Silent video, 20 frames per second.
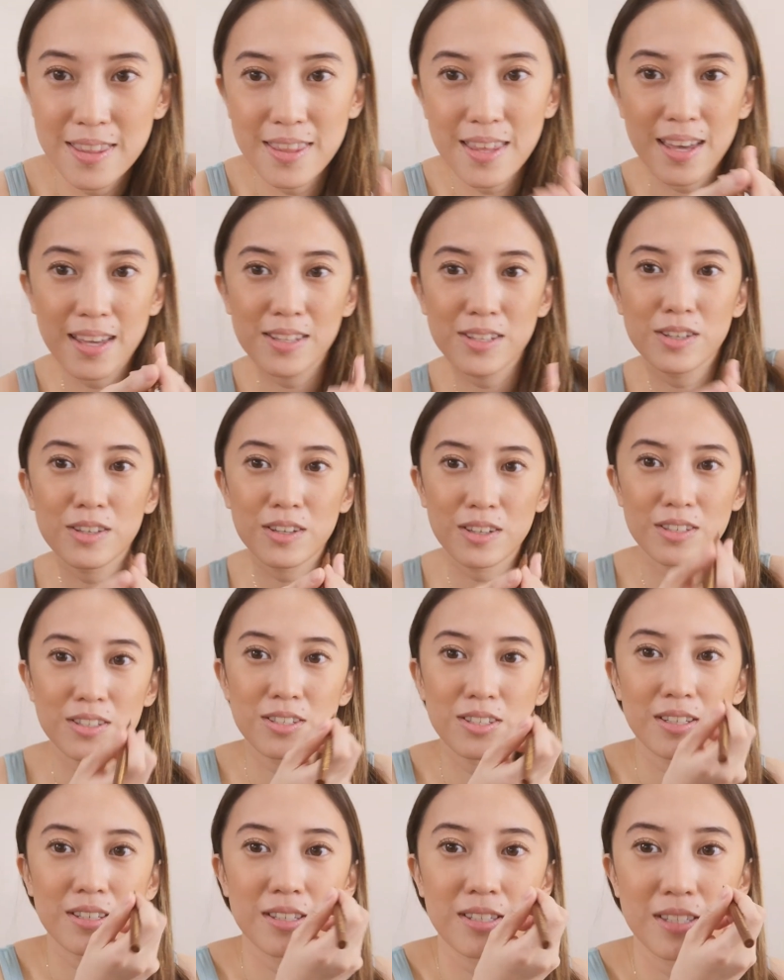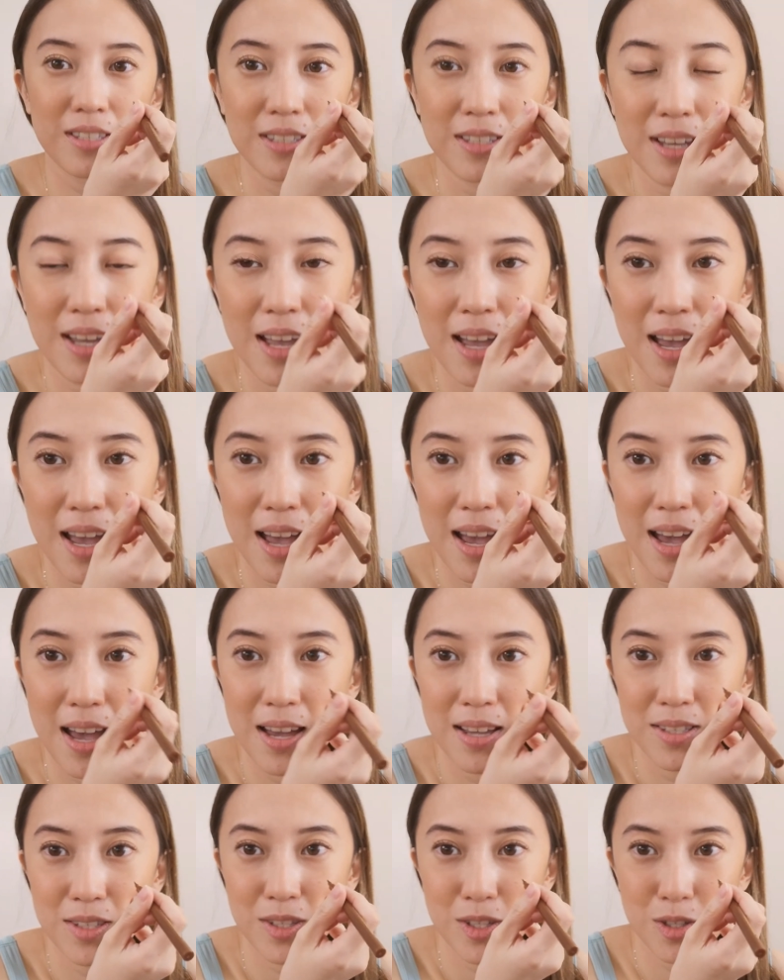then you can just
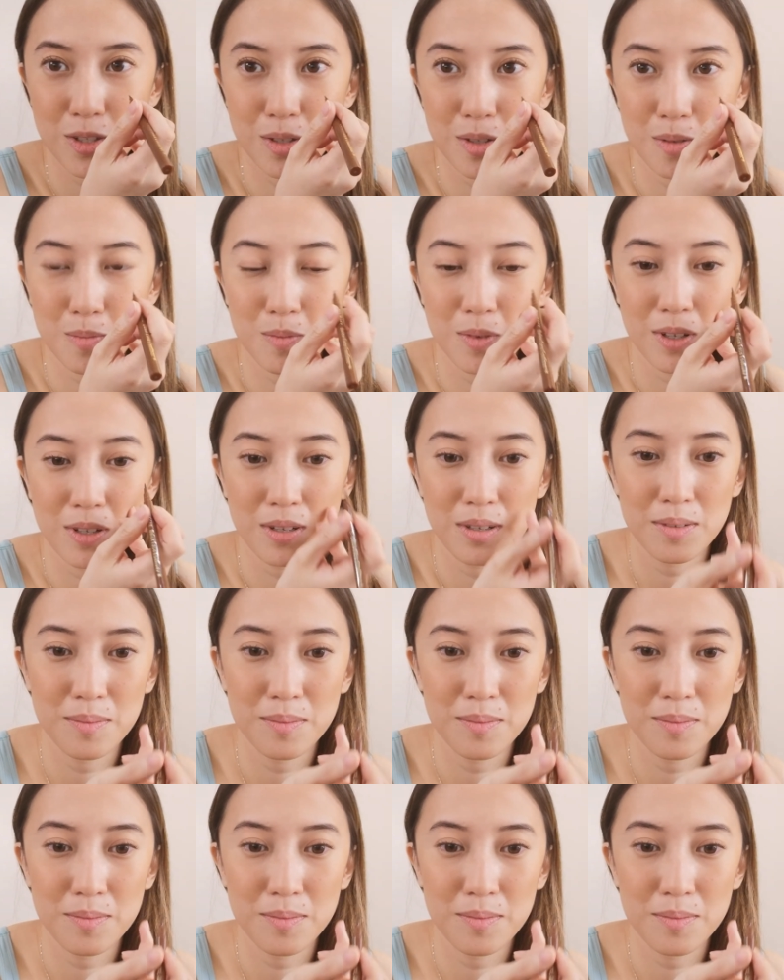add some